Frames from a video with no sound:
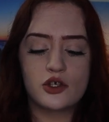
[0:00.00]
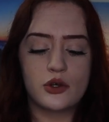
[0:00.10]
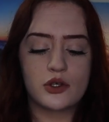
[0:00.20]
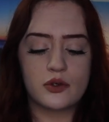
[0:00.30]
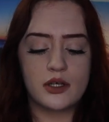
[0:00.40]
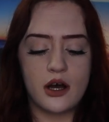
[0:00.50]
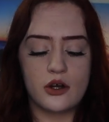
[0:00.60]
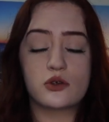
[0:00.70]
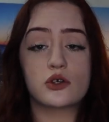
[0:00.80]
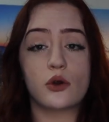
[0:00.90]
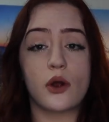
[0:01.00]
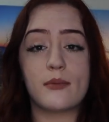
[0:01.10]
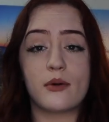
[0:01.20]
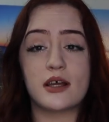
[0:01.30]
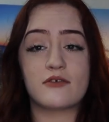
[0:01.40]
So those $3 is a
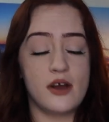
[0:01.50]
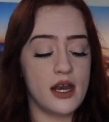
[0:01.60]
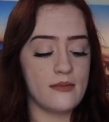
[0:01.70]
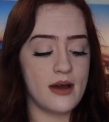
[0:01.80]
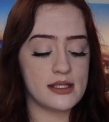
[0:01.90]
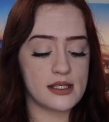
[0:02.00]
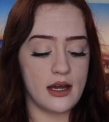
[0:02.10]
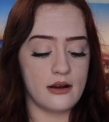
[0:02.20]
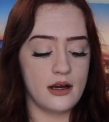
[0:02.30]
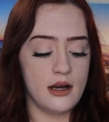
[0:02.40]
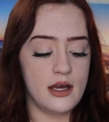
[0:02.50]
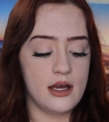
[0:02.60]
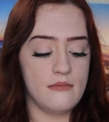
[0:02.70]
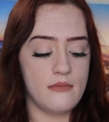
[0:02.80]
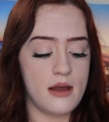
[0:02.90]
great price for any mascara.
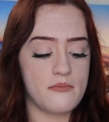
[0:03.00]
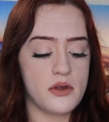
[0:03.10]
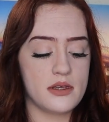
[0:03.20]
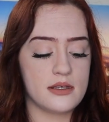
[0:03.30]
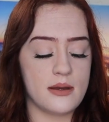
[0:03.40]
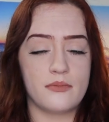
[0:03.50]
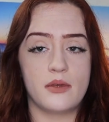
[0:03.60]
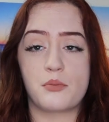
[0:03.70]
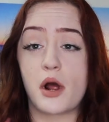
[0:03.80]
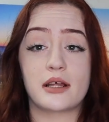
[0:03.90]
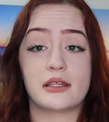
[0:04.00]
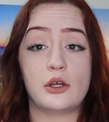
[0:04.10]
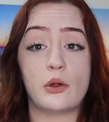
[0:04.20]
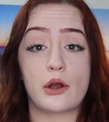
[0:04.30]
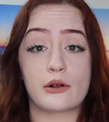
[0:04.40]
It might be some a product
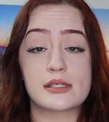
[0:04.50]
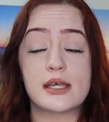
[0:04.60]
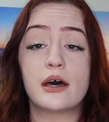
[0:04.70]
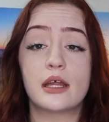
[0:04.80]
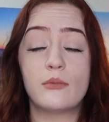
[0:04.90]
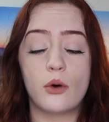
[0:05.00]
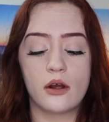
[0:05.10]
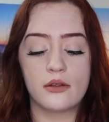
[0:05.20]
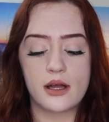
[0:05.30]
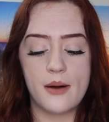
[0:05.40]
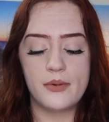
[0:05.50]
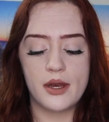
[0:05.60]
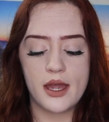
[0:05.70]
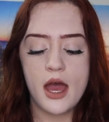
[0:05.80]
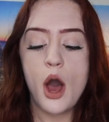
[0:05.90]
they no longer sell anymore, the
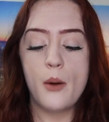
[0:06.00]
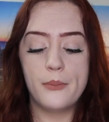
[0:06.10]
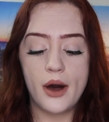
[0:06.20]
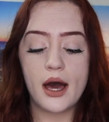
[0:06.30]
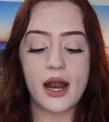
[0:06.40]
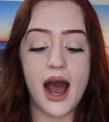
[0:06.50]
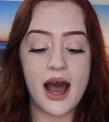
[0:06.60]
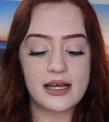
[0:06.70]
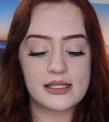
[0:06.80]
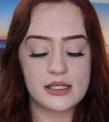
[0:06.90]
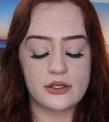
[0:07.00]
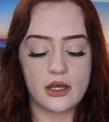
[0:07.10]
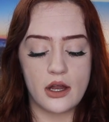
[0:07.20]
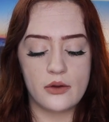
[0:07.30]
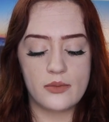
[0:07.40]
company, but I still
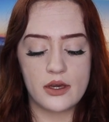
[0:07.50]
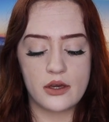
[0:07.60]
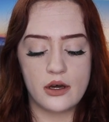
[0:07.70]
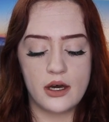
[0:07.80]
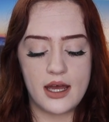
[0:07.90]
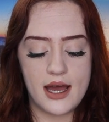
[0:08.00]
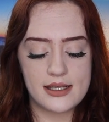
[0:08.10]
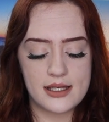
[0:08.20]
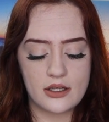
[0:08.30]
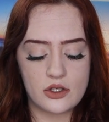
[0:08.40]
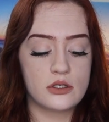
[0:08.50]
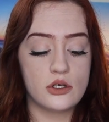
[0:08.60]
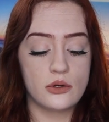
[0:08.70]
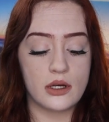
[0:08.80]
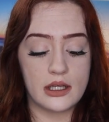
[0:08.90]
thought it would be good. It has like
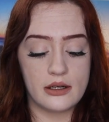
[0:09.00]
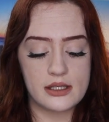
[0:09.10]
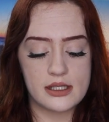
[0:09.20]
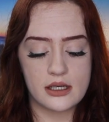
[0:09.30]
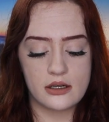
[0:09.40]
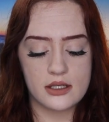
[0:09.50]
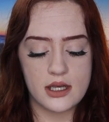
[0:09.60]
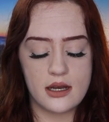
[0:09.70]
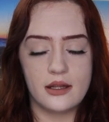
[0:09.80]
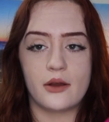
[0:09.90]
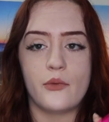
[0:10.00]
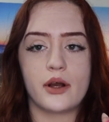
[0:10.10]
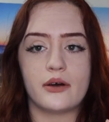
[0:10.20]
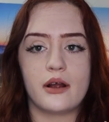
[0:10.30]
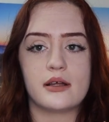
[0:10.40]
two clearance stickers on it, like
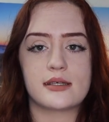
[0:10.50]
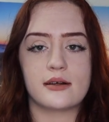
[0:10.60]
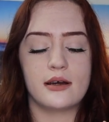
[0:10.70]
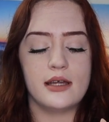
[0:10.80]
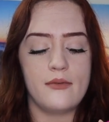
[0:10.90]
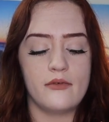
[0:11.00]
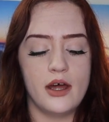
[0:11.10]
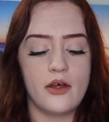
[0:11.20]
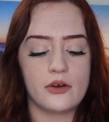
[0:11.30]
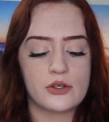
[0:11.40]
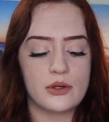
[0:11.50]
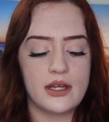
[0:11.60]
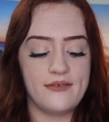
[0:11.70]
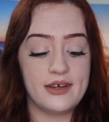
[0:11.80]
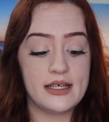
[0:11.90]
one clearance sticker on top of another, so it
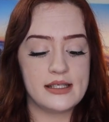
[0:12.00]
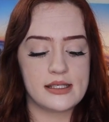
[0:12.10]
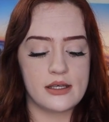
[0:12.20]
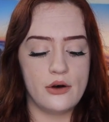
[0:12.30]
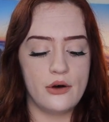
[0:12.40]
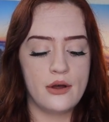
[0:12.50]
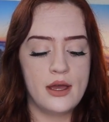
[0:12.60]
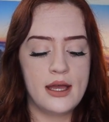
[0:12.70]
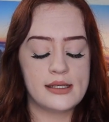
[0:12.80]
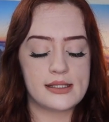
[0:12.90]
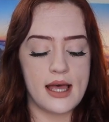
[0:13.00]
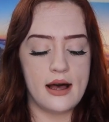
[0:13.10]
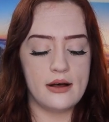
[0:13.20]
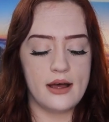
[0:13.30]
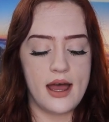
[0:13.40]
definitely didn't sell,
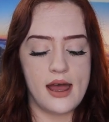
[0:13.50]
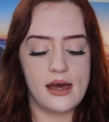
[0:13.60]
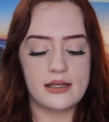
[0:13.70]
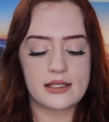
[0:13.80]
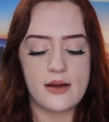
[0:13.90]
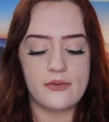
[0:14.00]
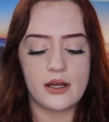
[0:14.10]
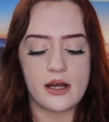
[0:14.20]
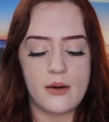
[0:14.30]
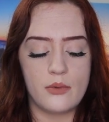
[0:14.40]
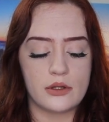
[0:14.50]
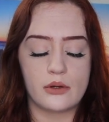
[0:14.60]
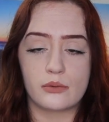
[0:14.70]
sell and it's covering up what the